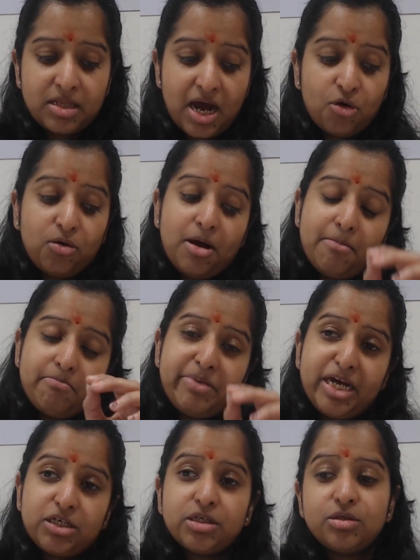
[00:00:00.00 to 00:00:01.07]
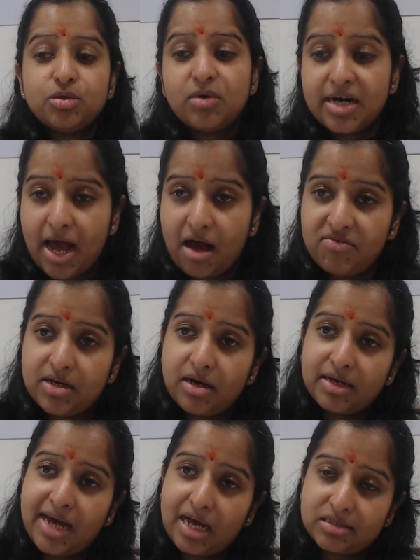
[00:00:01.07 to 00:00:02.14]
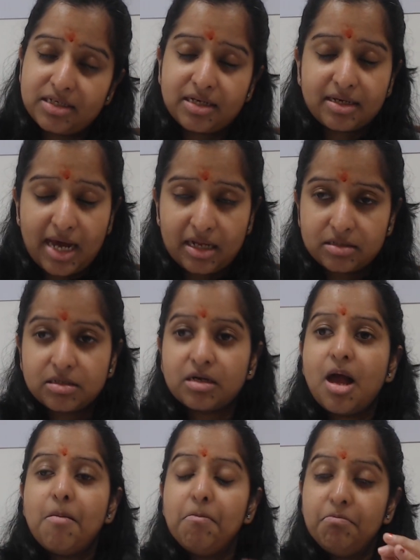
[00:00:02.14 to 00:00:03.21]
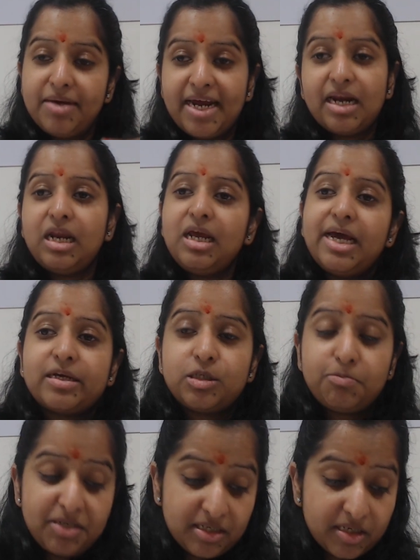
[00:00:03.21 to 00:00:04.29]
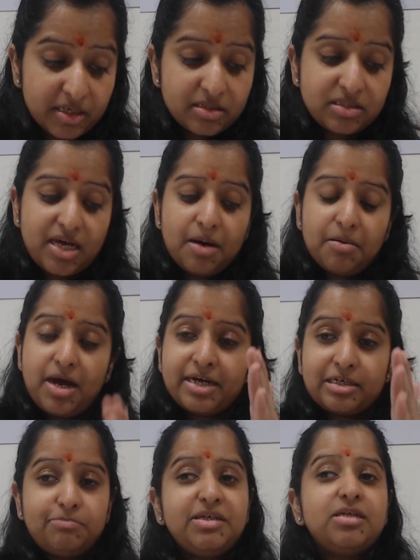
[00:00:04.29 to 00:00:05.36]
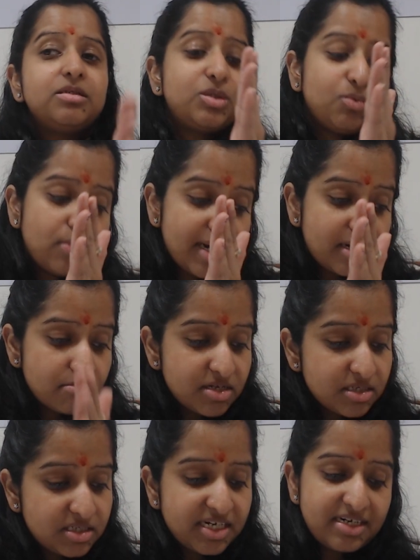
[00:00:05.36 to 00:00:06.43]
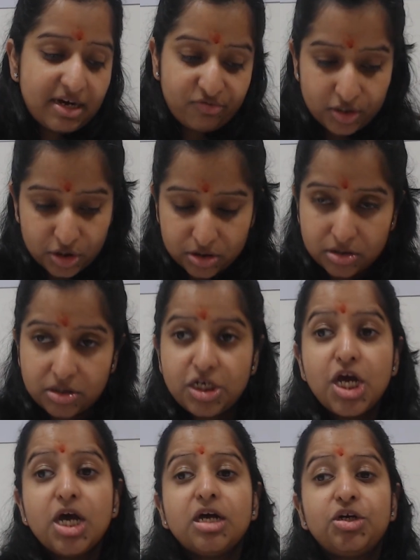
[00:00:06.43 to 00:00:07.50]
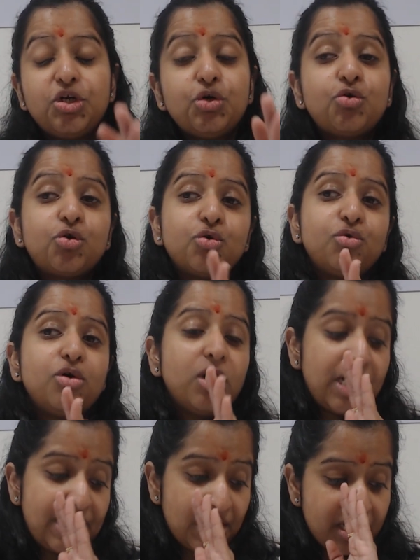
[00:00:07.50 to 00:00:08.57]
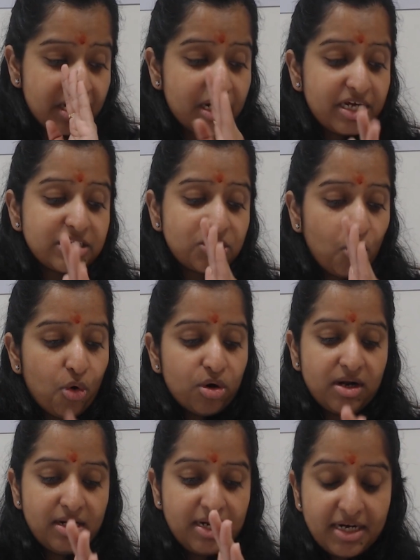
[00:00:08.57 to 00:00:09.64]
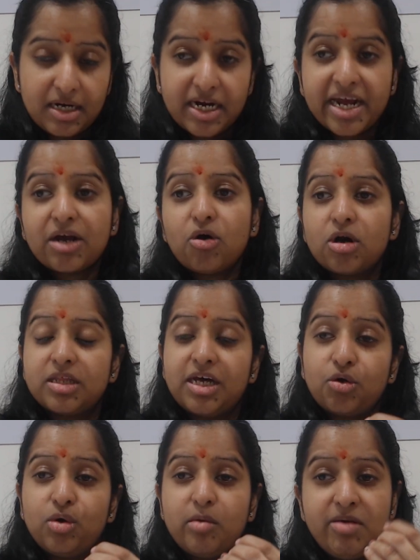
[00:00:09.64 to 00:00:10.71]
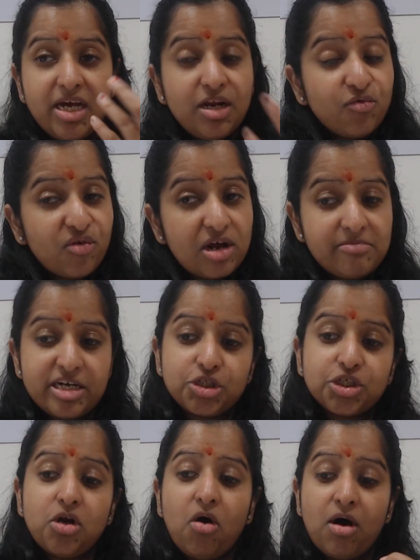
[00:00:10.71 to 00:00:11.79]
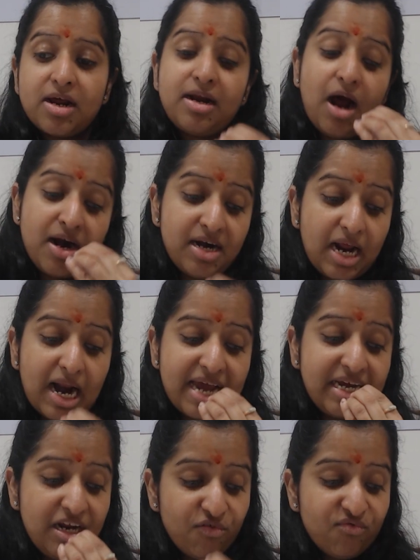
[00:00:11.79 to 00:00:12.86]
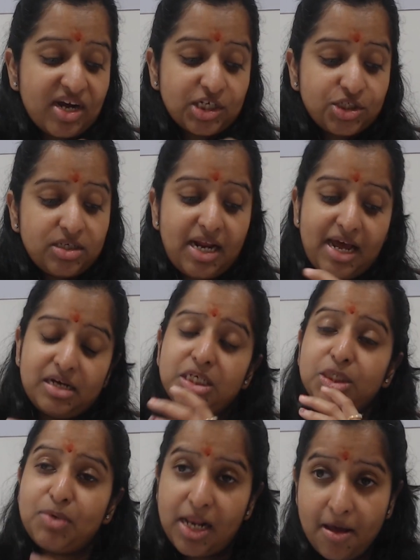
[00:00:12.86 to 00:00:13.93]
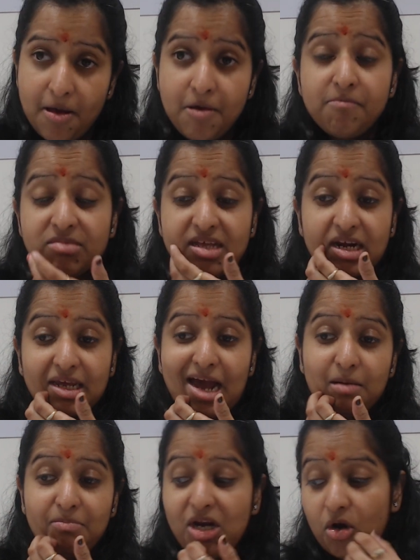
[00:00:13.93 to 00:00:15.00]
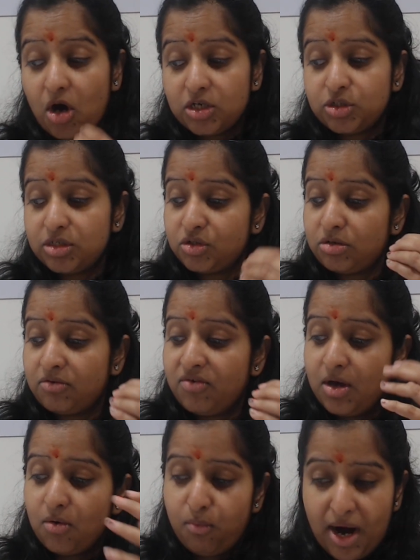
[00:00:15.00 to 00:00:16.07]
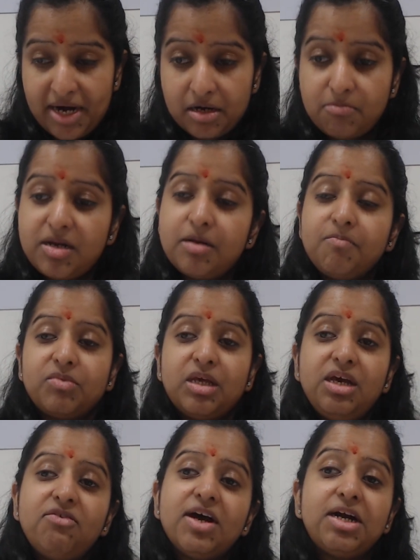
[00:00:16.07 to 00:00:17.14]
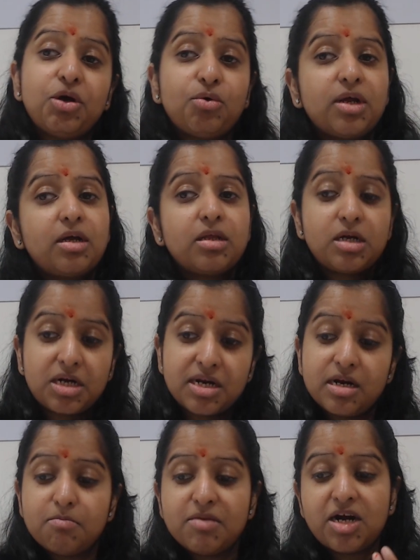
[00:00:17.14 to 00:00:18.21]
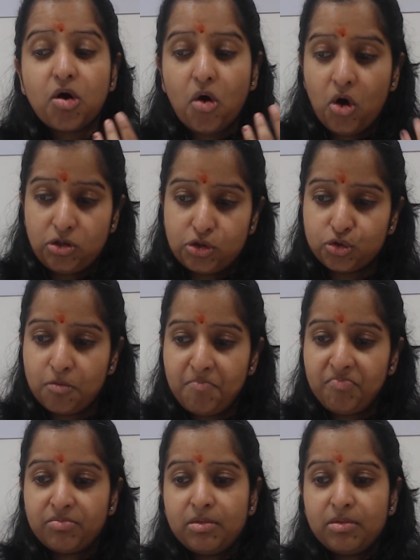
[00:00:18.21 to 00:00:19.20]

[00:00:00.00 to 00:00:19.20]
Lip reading: Now, patients who are having a gastric cancer mainly experience vitamin C deficiency due to a decreased oral intake, or there could be inflammation or an underlying infection as well. There can be losses of vitamin even during the treatment also.